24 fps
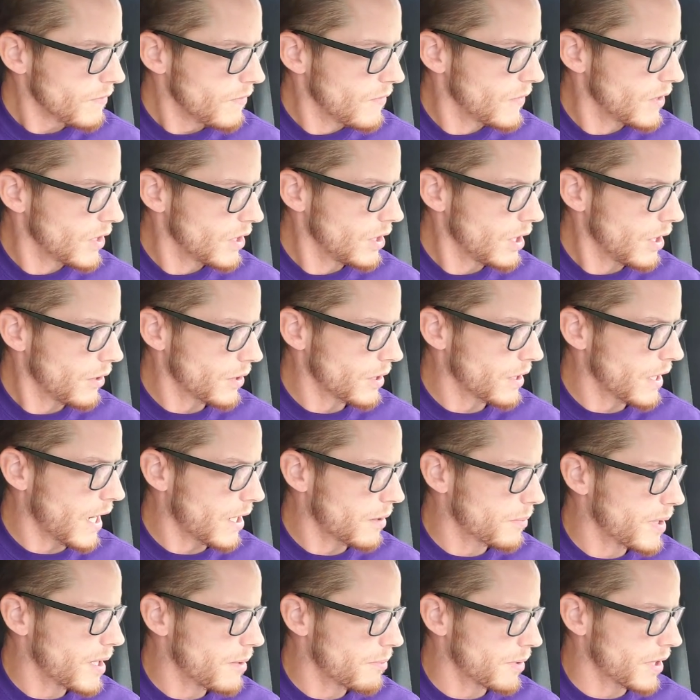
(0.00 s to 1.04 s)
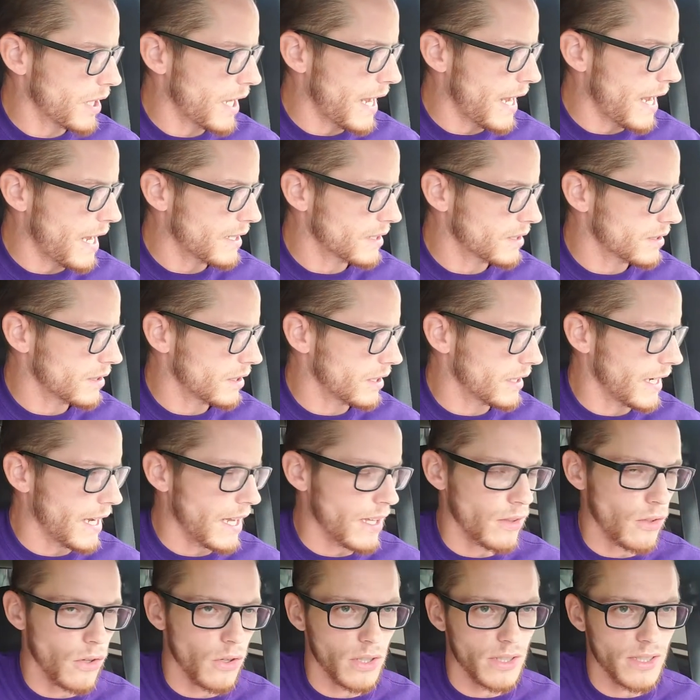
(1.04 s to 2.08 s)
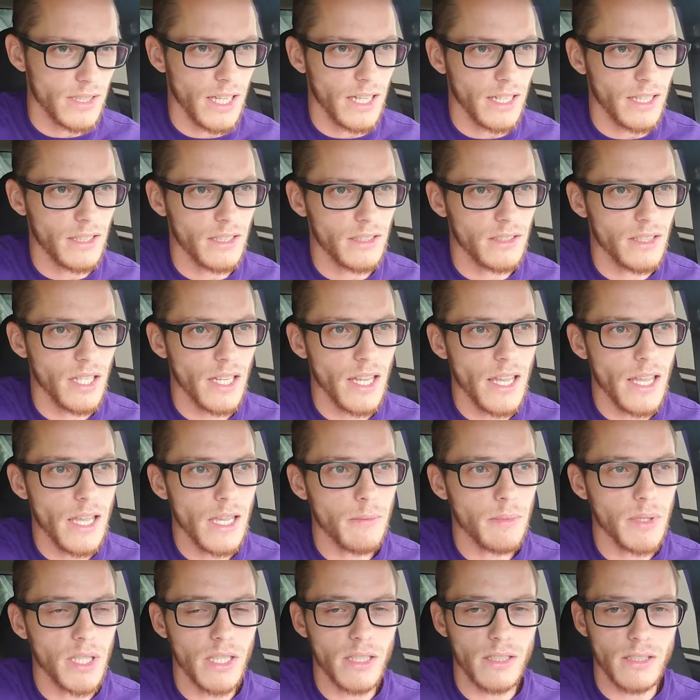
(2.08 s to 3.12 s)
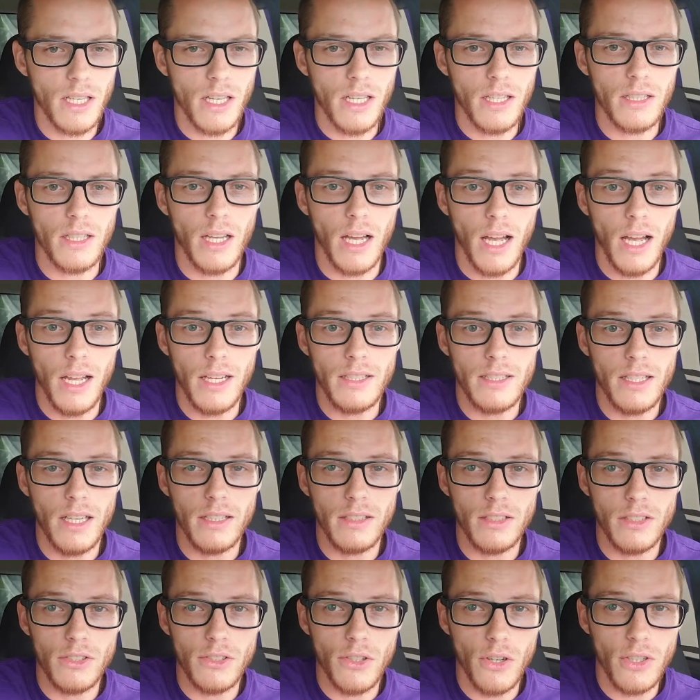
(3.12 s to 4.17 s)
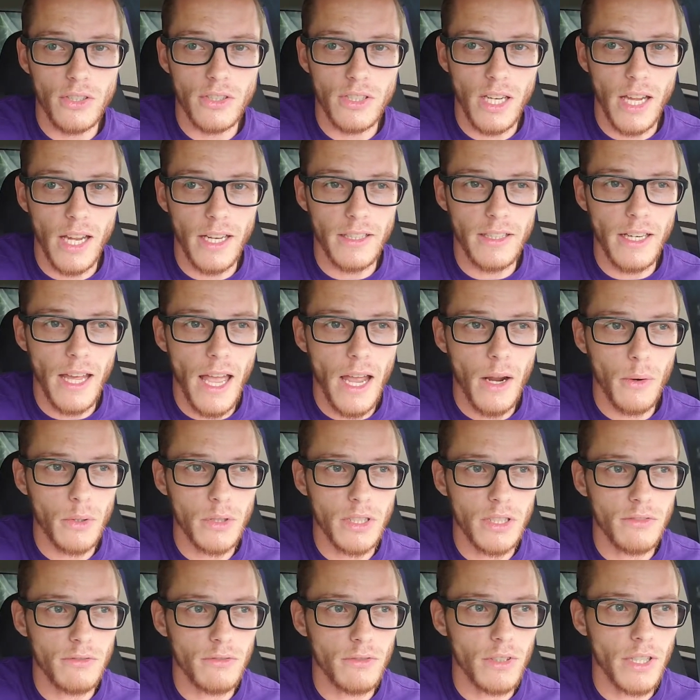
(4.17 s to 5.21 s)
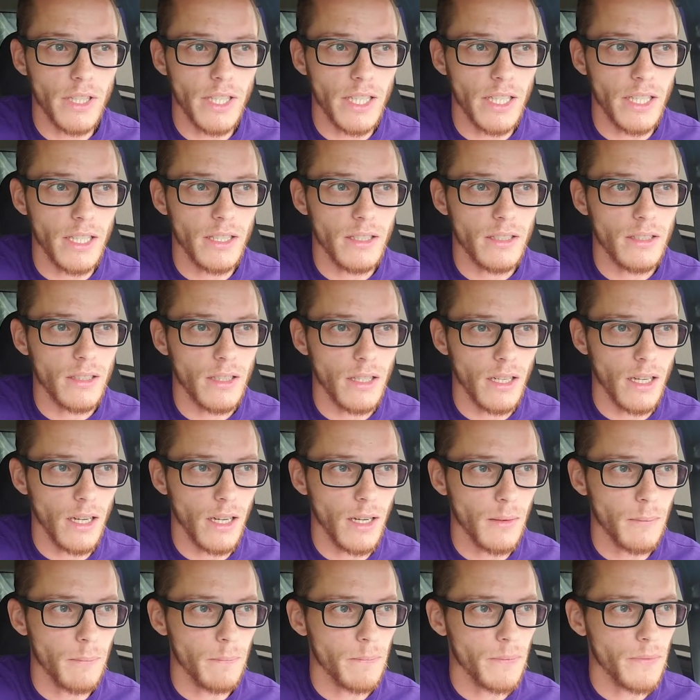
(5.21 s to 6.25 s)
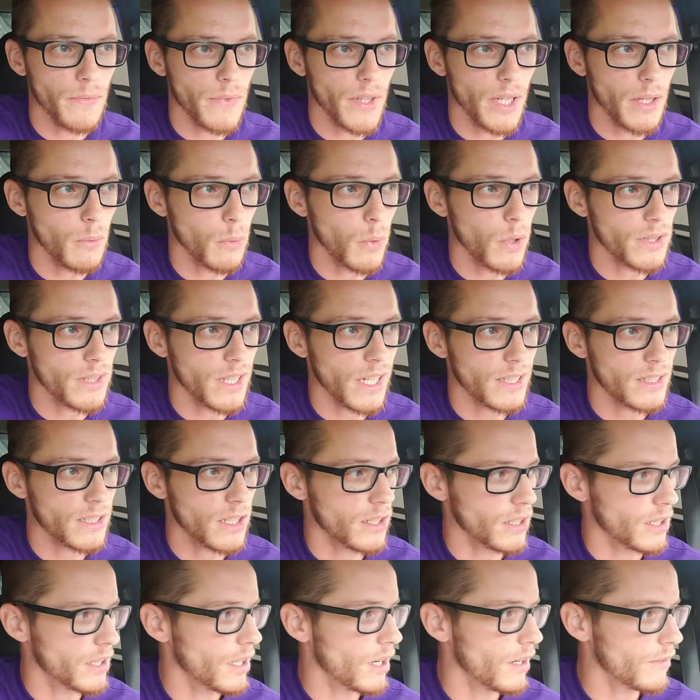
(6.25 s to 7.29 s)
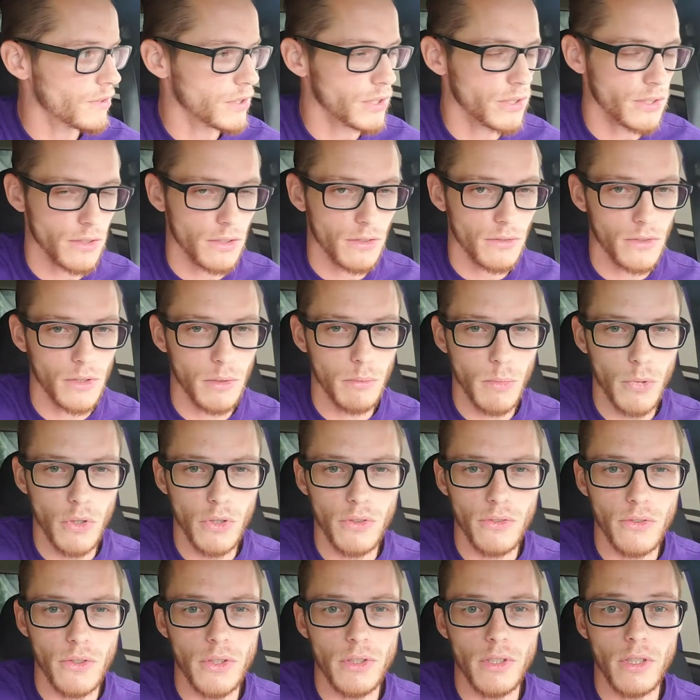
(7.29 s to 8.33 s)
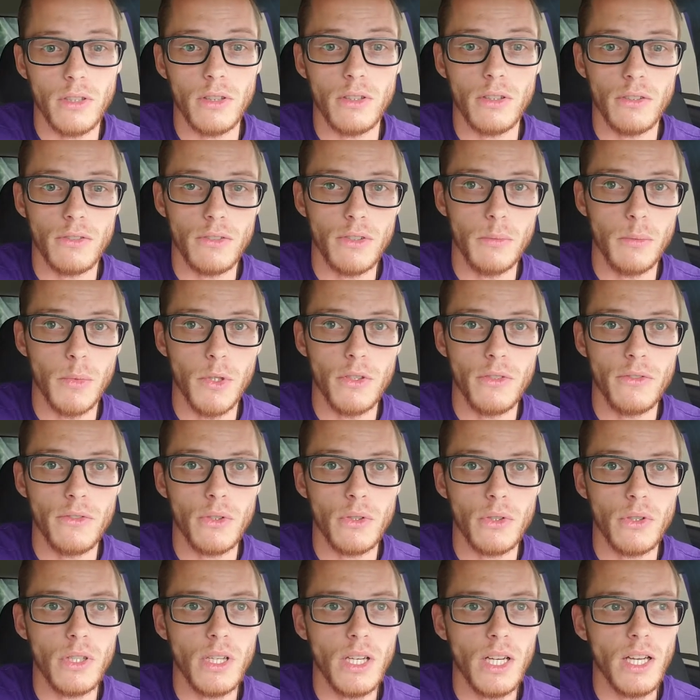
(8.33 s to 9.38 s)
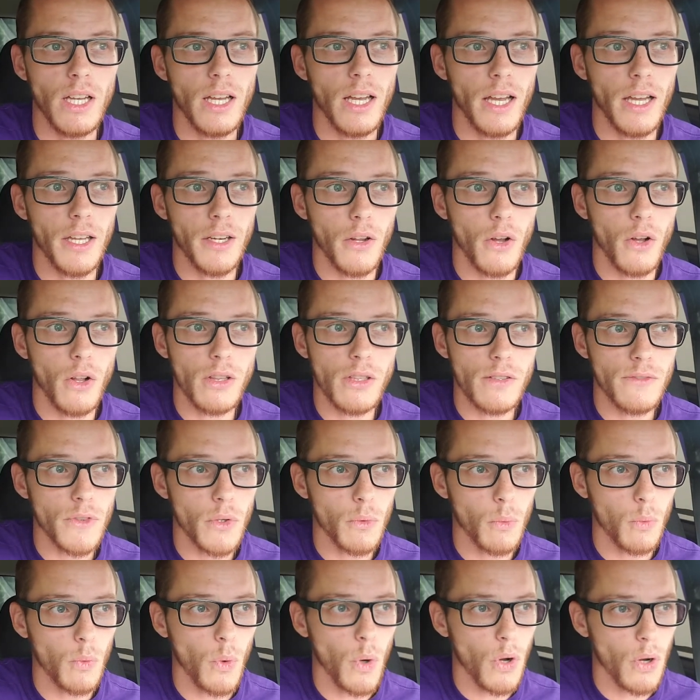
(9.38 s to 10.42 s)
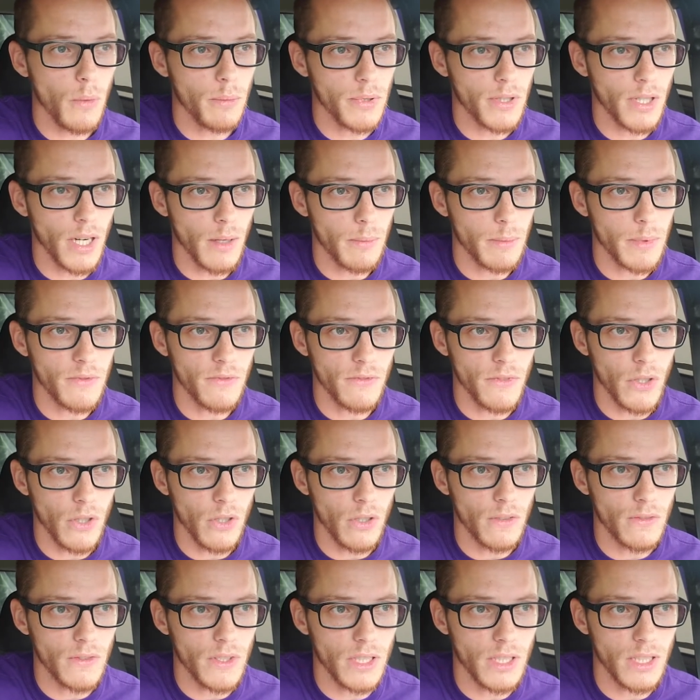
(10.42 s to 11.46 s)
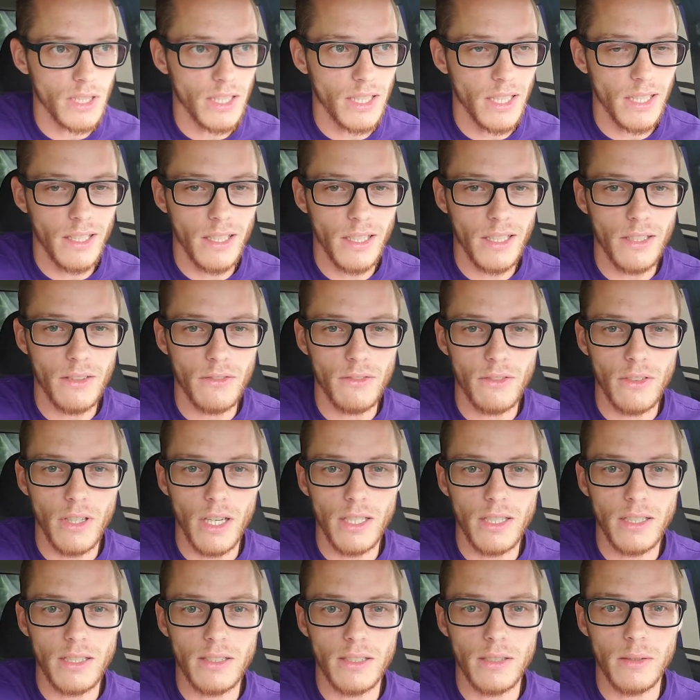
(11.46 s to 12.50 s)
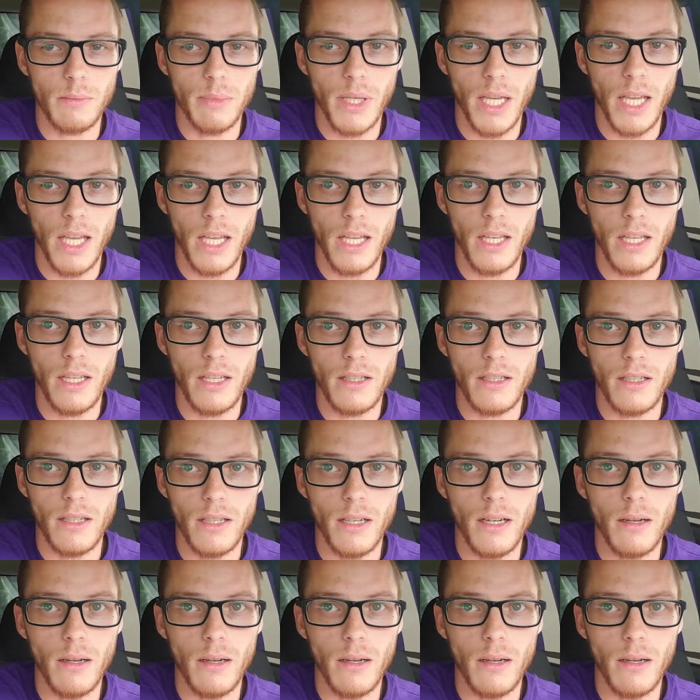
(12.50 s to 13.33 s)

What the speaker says: And a lot of people ask, like, how long is that going to take? Because I tend to charge it at an hourly rate. And what that's going to cover is the removal, the glue removal, and all of the wall prep involved in getting it ready to paint.